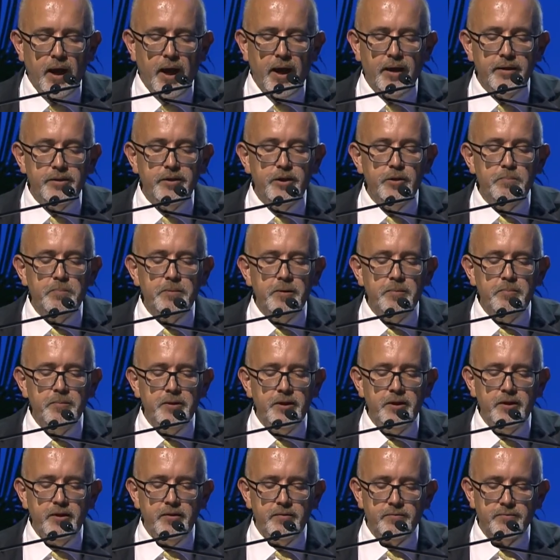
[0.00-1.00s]
I deeply
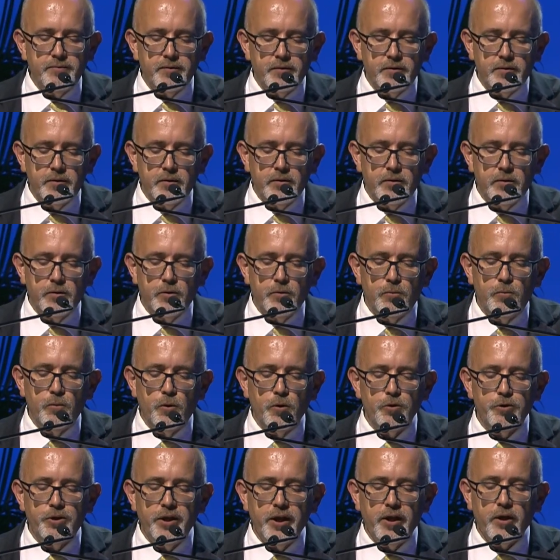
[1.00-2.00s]
believe
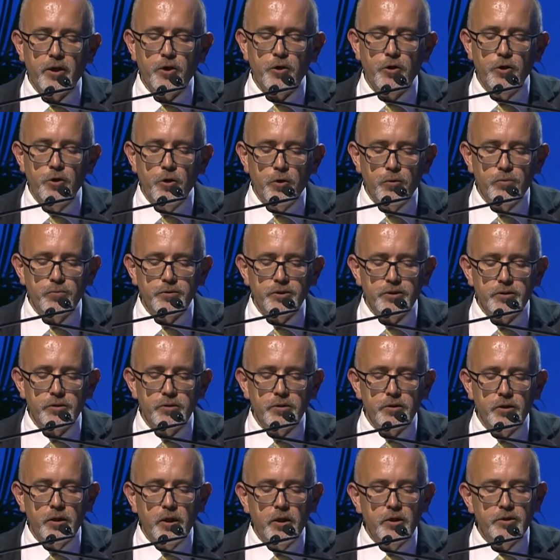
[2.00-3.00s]

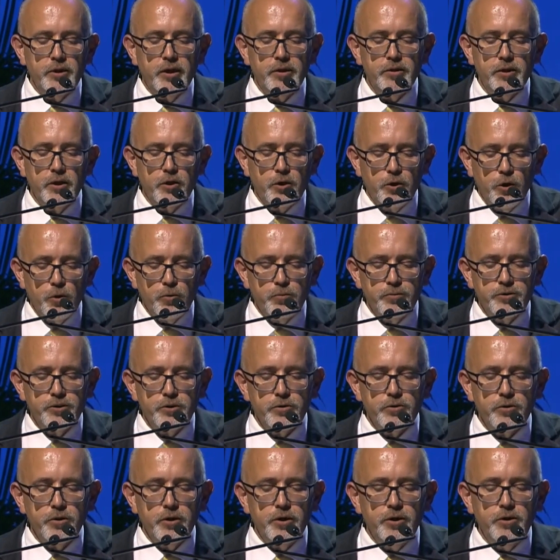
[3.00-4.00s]
that the
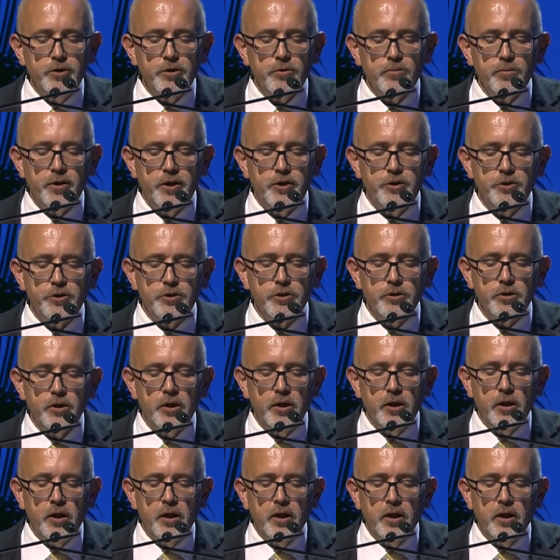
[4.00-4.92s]
closer integration